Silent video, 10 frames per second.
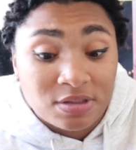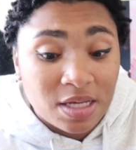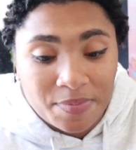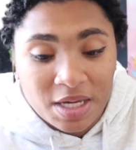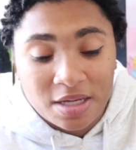
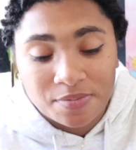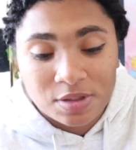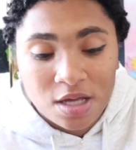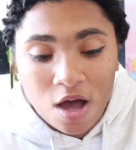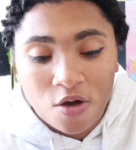to me.
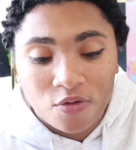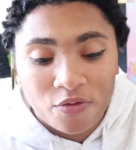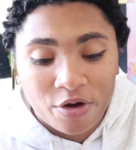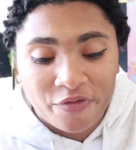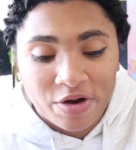So
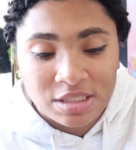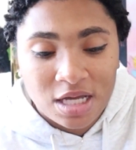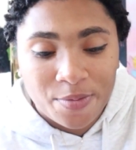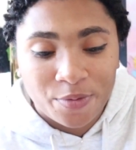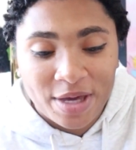for first
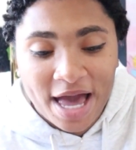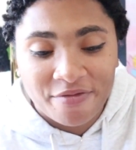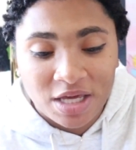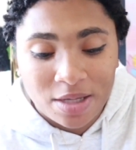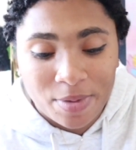up we
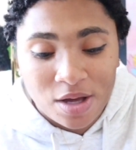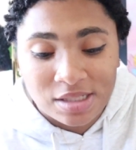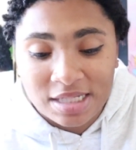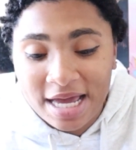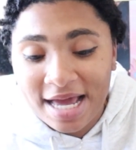have
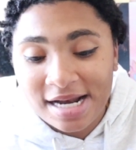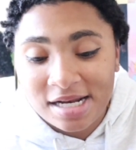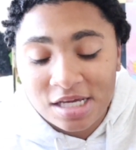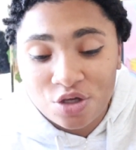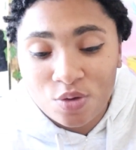emails,
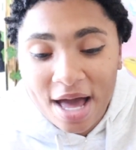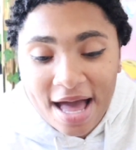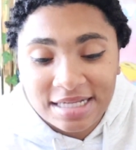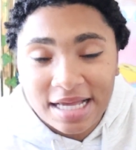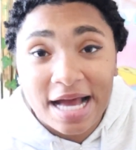and you
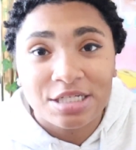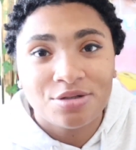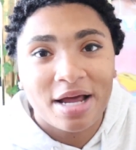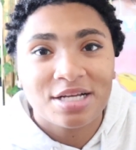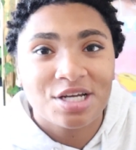guys, I
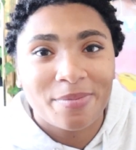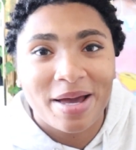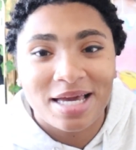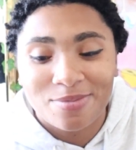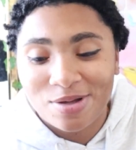do not check
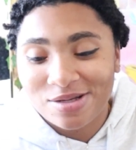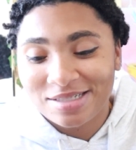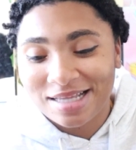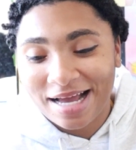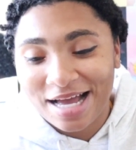my
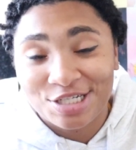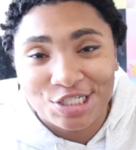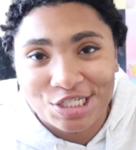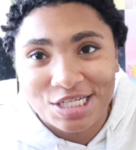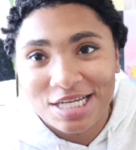emails like I
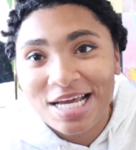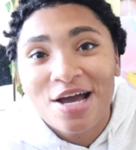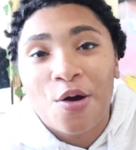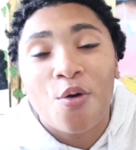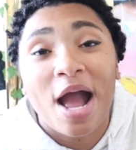should,
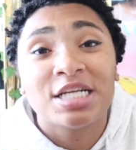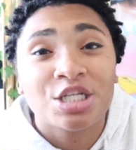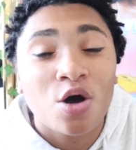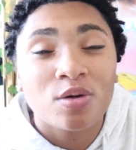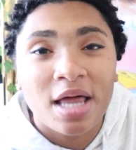or I
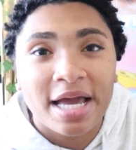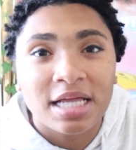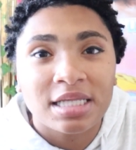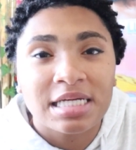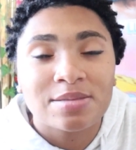don't like
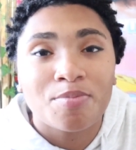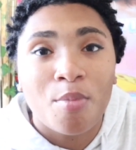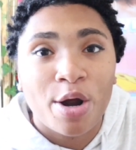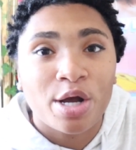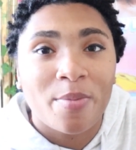at least
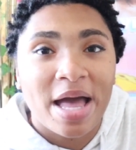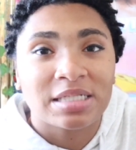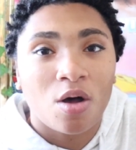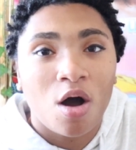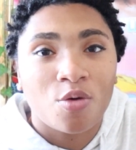mark them
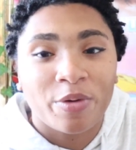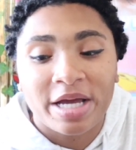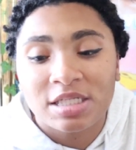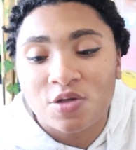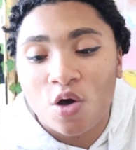as all
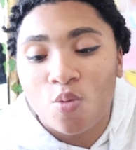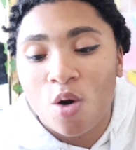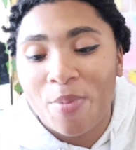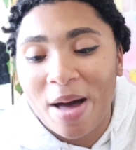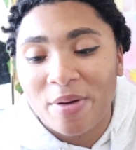read so it
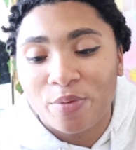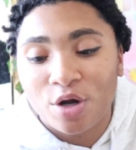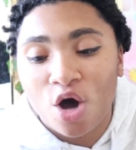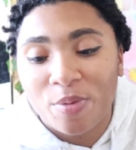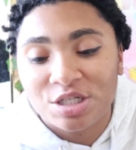won't pop up with
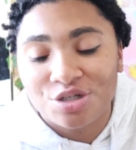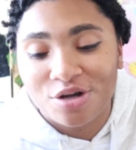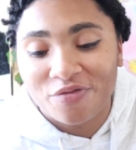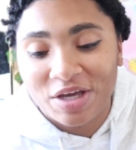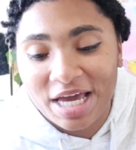a whole bunch of
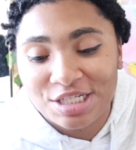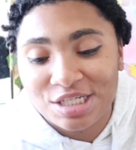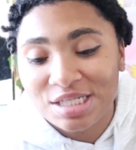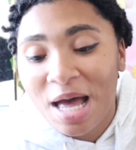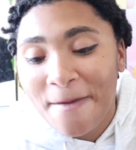
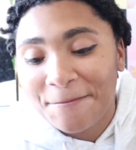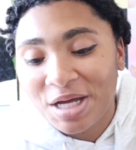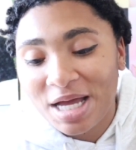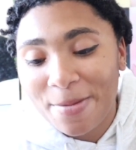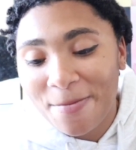notifications.
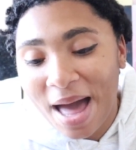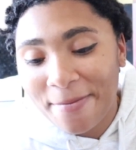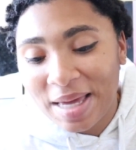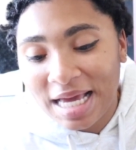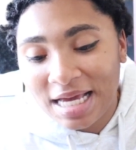But my
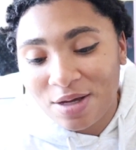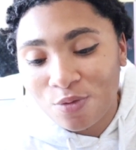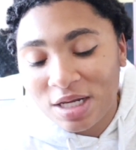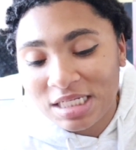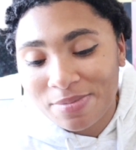main
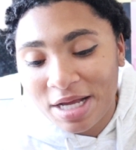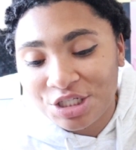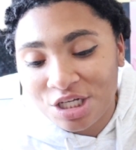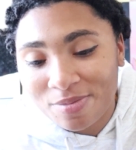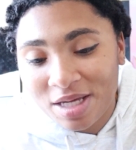one is my
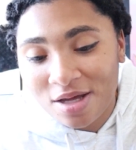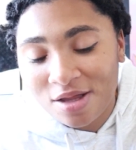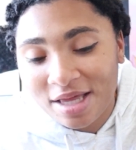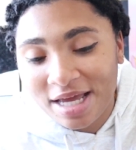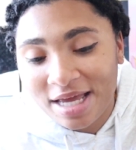
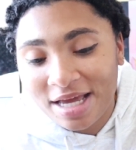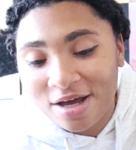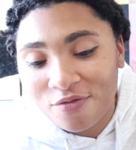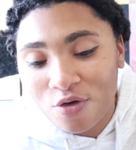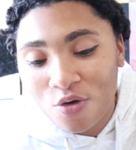Gmail, and
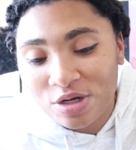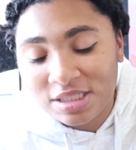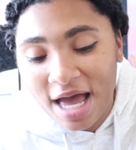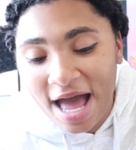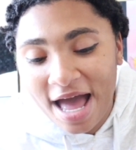of
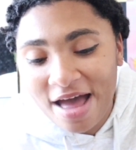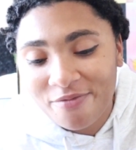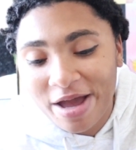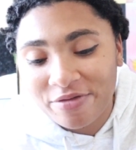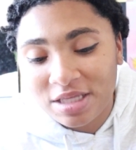course I
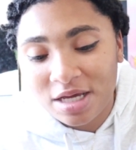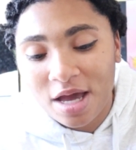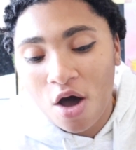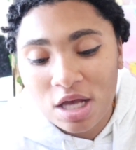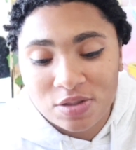have everything.
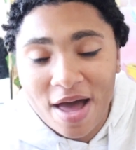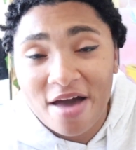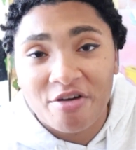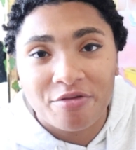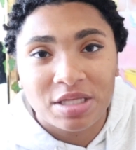Also I
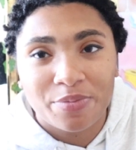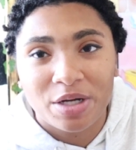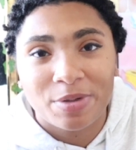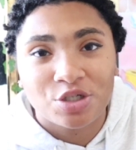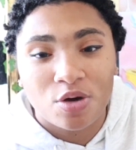have everything
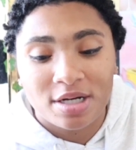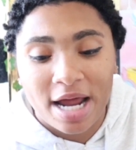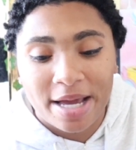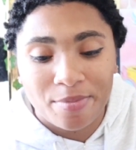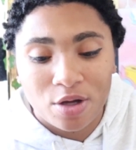pretty much on
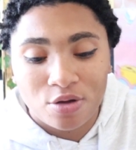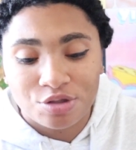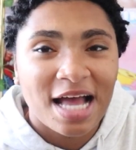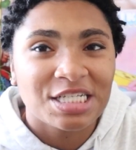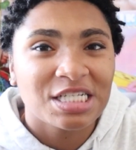night
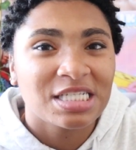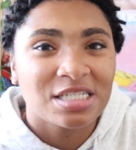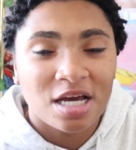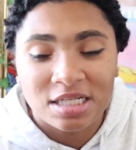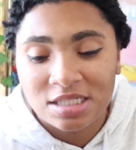mode. I just
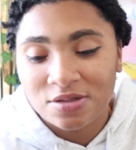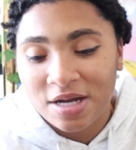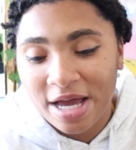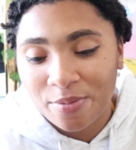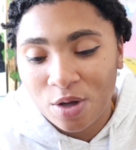stuck to
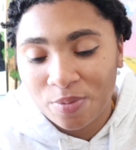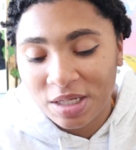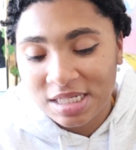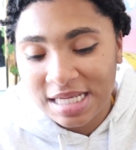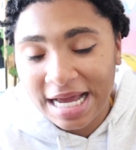night mode
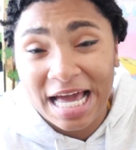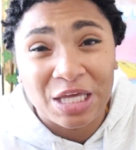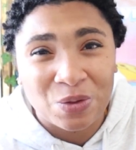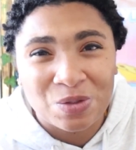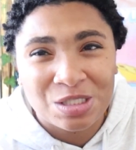because I got
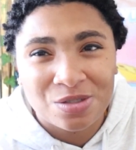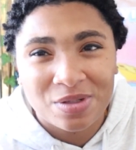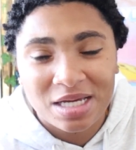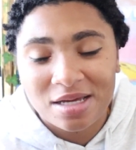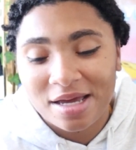used to
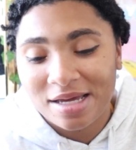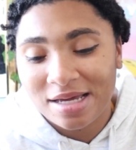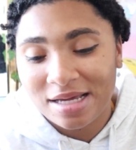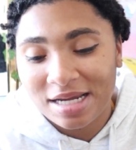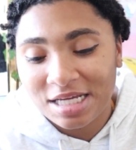it
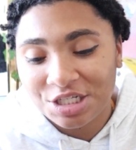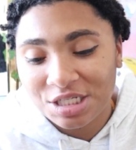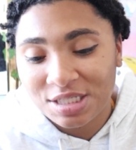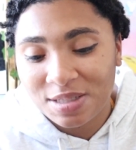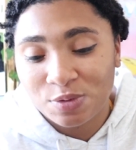and it
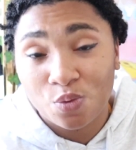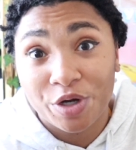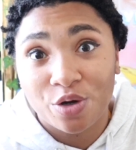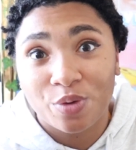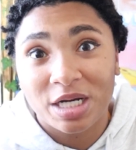just seems
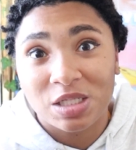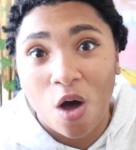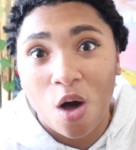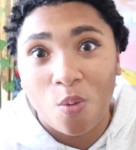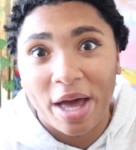weird when it's
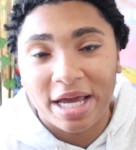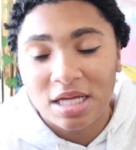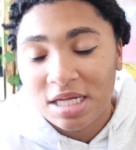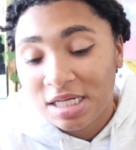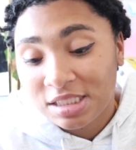all
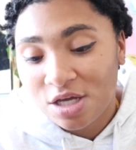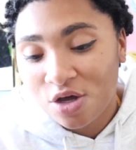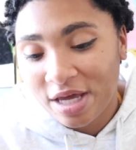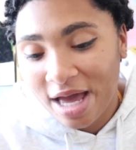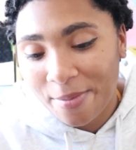white.
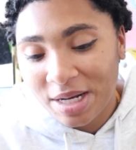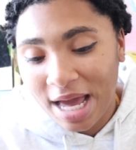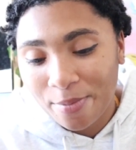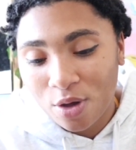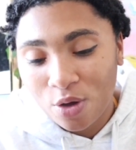So yeah, I'm in
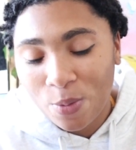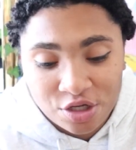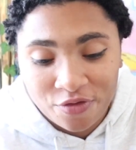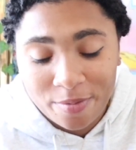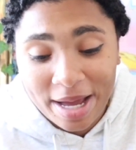night mode.
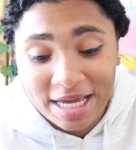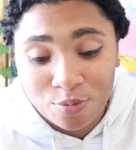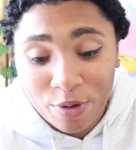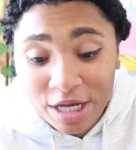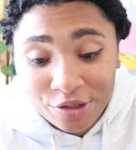So for my
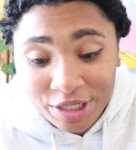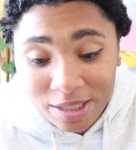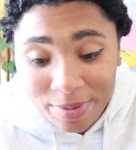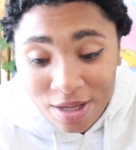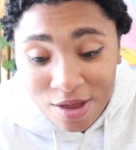regular
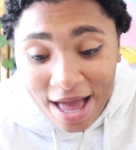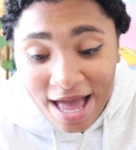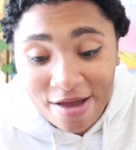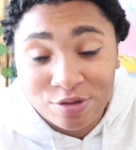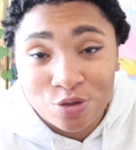email I
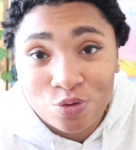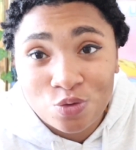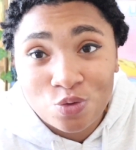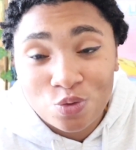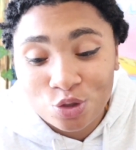have
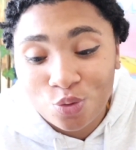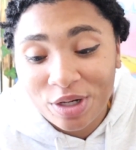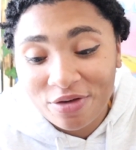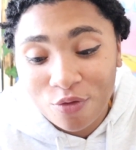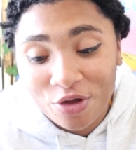
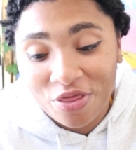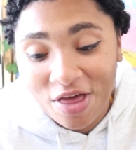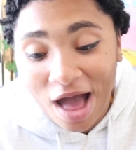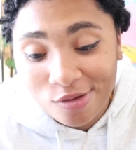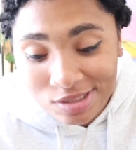
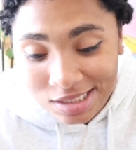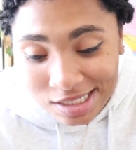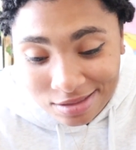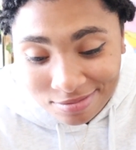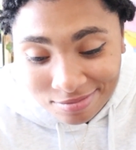
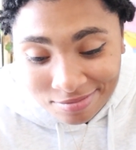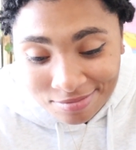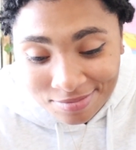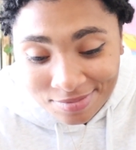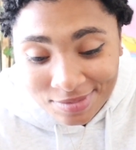24,000
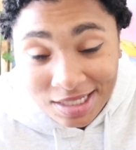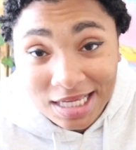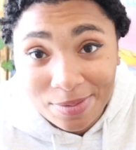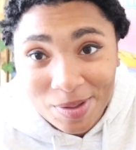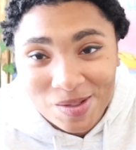
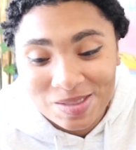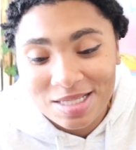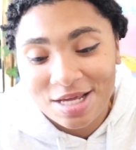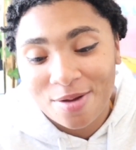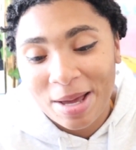emails,
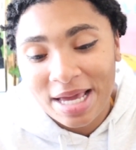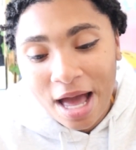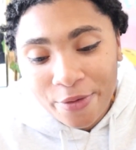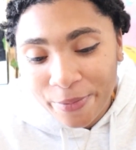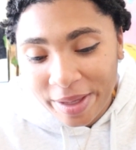and then on my
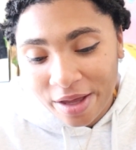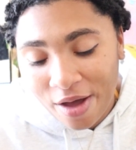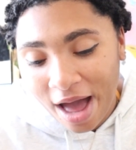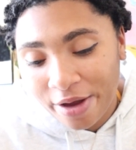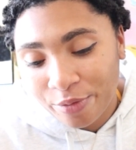Yahoo
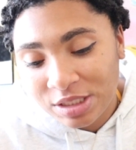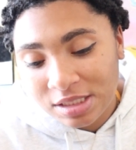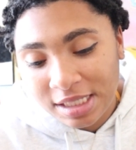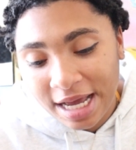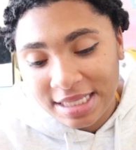Mail I
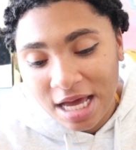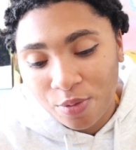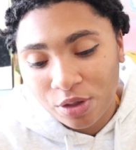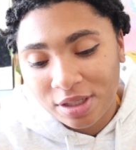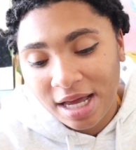recently got
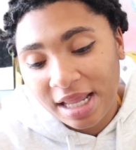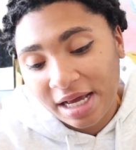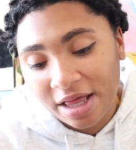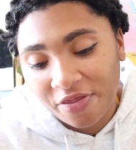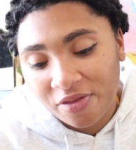that one, only got
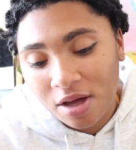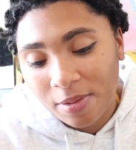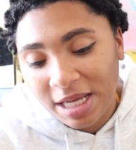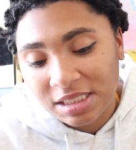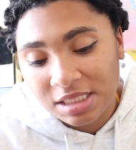like
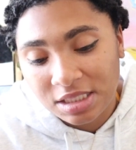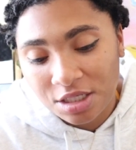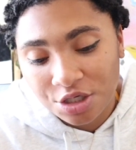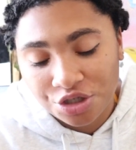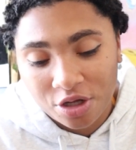
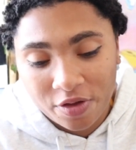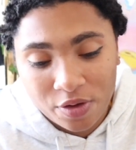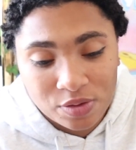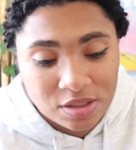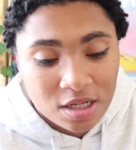1,600 of
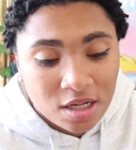those.